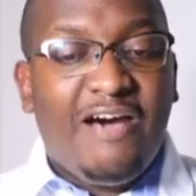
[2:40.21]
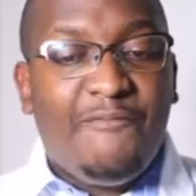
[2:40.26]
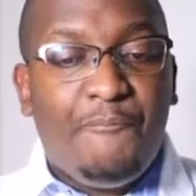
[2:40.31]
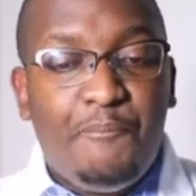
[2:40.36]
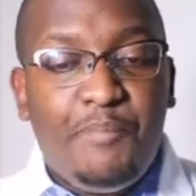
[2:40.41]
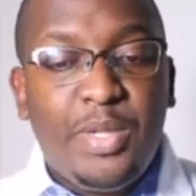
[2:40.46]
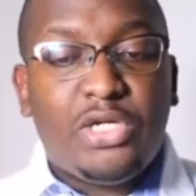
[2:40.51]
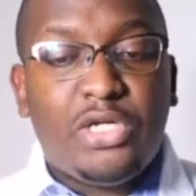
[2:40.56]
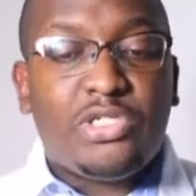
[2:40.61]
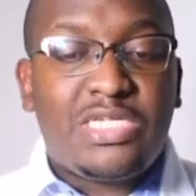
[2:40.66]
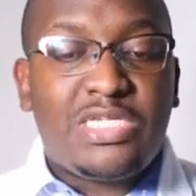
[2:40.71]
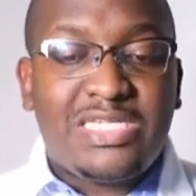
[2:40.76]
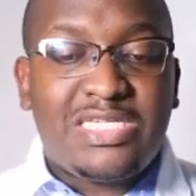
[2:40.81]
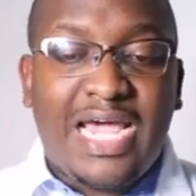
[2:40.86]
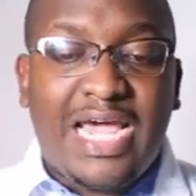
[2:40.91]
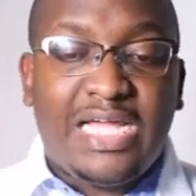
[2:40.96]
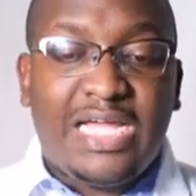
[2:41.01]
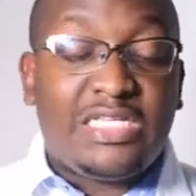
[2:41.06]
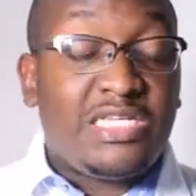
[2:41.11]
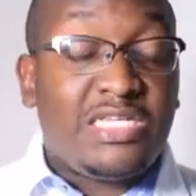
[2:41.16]
built
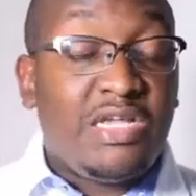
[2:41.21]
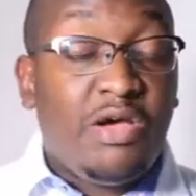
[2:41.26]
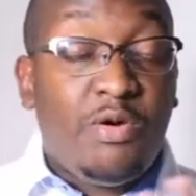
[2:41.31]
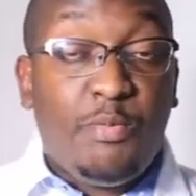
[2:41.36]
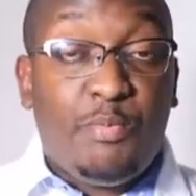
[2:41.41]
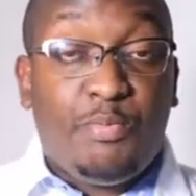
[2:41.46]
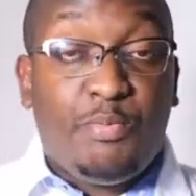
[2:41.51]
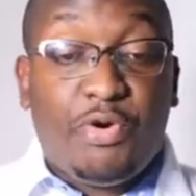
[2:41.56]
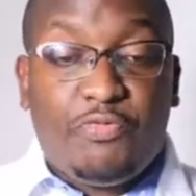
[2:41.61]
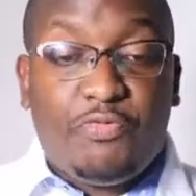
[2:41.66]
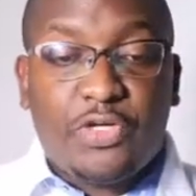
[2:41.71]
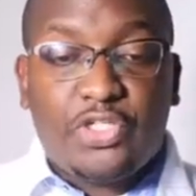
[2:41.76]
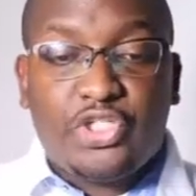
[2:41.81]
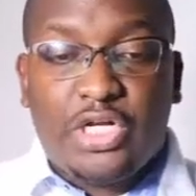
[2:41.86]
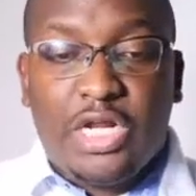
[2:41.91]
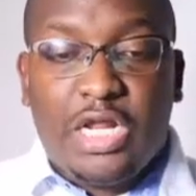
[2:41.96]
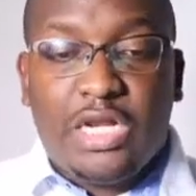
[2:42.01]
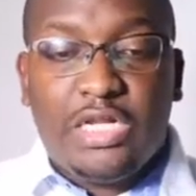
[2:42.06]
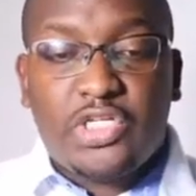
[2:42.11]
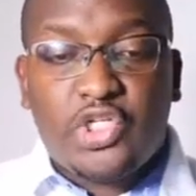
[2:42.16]
sites professionally.
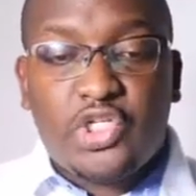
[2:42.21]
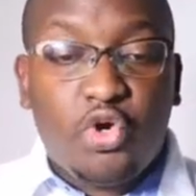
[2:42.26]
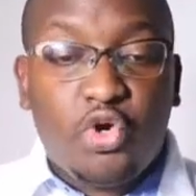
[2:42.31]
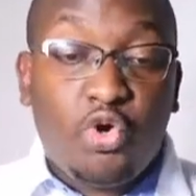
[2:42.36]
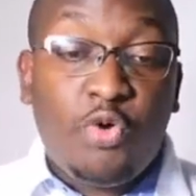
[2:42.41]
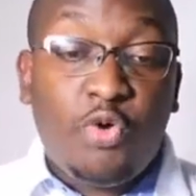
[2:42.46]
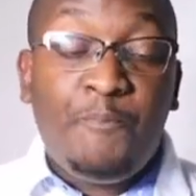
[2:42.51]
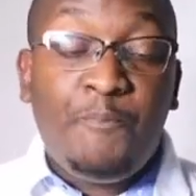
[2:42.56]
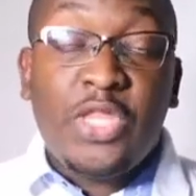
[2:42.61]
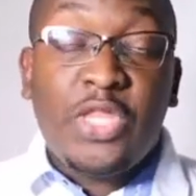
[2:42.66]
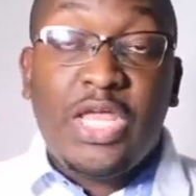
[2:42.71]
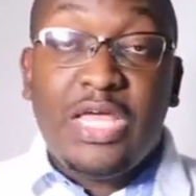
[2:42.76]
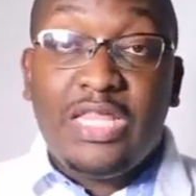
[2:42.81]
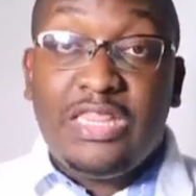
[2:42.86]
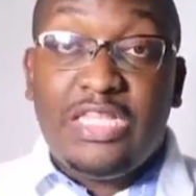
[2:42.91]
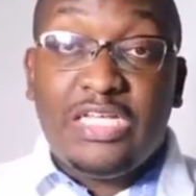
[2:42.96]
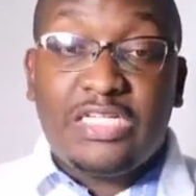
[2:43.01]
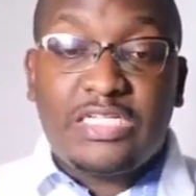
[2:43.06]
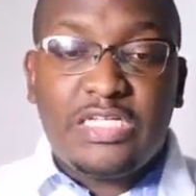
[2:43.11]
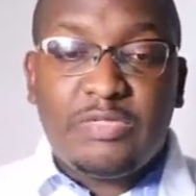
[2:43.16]
So this
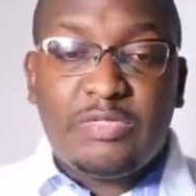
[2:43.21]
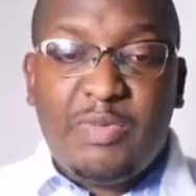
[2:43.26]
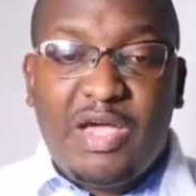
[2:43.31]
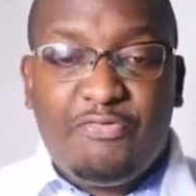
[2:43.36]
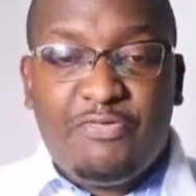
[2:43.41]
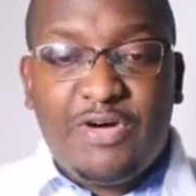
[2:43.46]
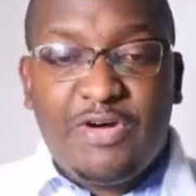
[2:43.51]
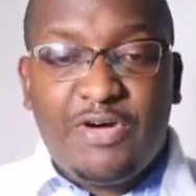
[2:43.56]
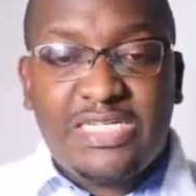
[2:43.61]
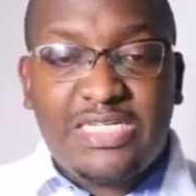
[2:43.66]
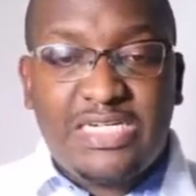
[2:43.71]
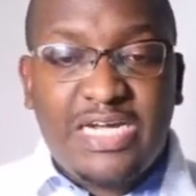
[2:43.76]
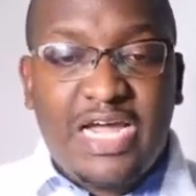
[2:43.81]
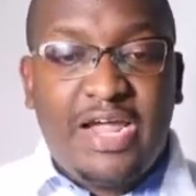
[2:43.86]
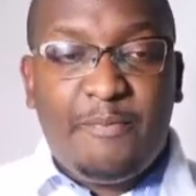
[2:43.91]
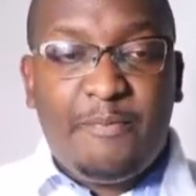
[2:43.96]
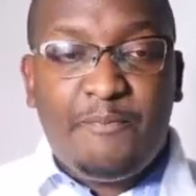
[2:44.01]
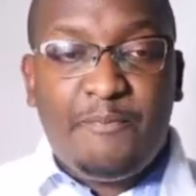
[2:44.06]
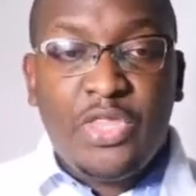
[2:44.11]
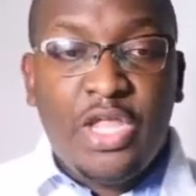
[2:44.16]
is my first
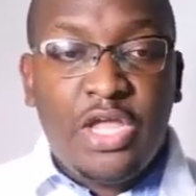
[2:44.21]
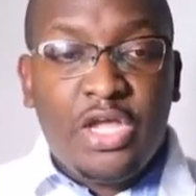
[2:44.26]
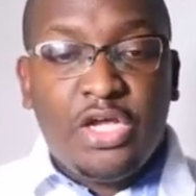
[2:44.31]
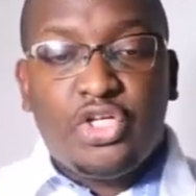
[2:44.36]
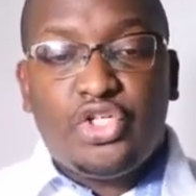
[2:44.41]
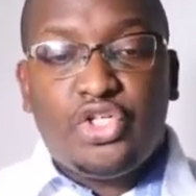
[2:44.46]
time to